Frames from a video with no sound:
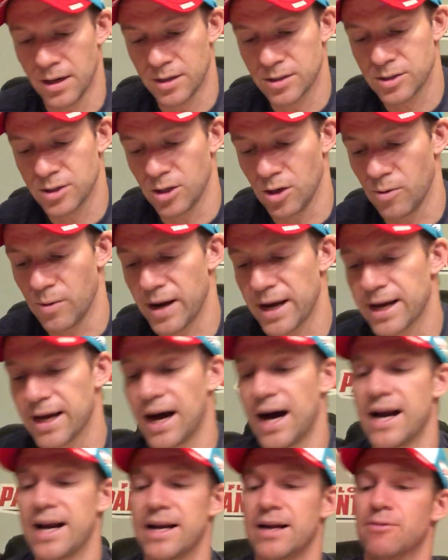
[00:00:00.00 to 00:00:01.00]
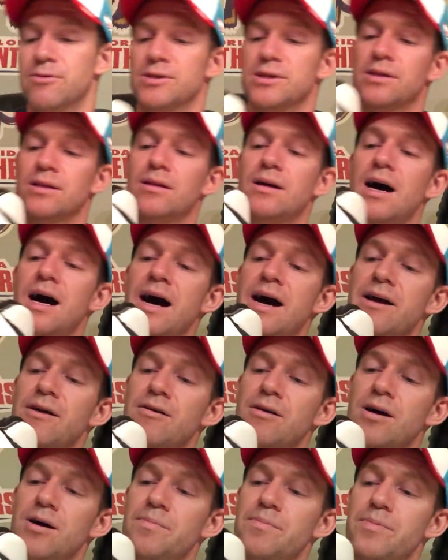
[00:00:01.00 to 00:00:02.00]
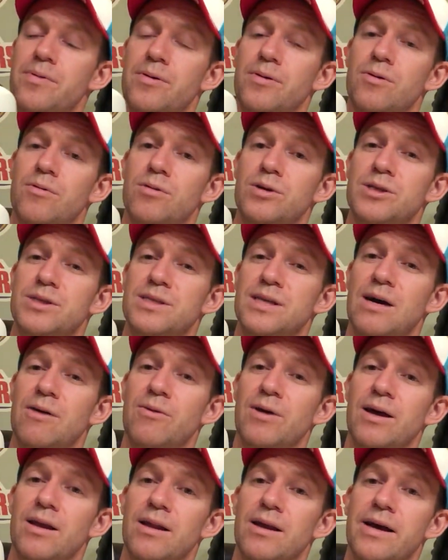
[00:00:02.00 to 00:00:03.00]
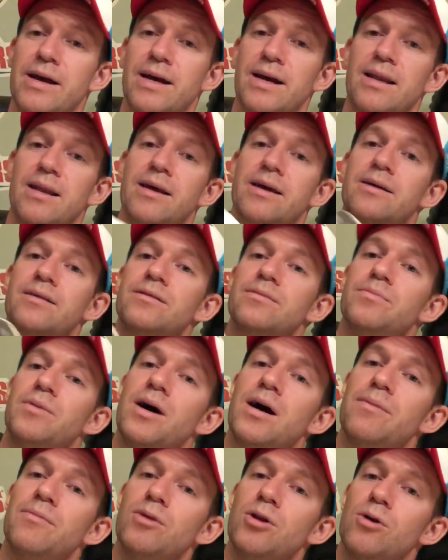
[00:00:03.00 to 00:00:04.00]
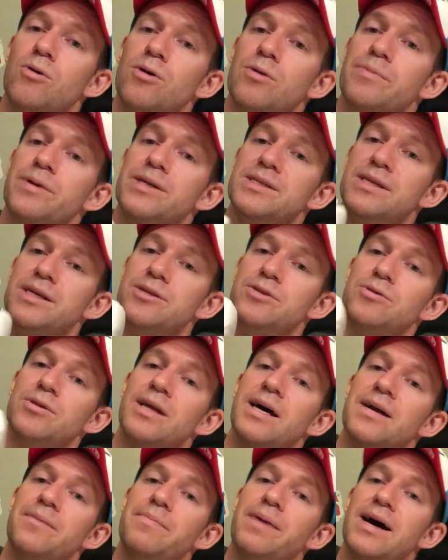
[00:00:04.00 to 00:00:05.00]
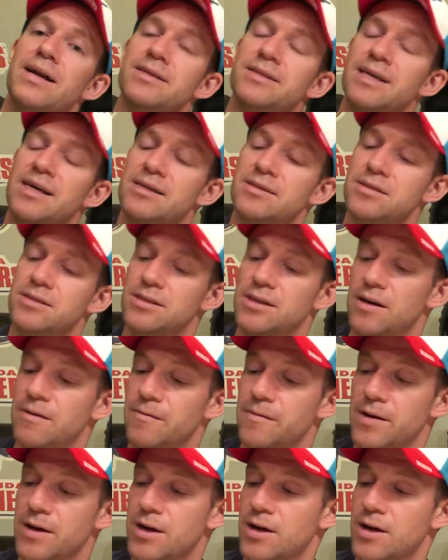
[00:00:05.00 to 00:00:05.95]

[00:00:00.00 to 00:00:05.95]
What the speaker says: So when I got it, it was a little higher up, which is not what I like. I like the palm lower because I do a lot of paddle down stuff.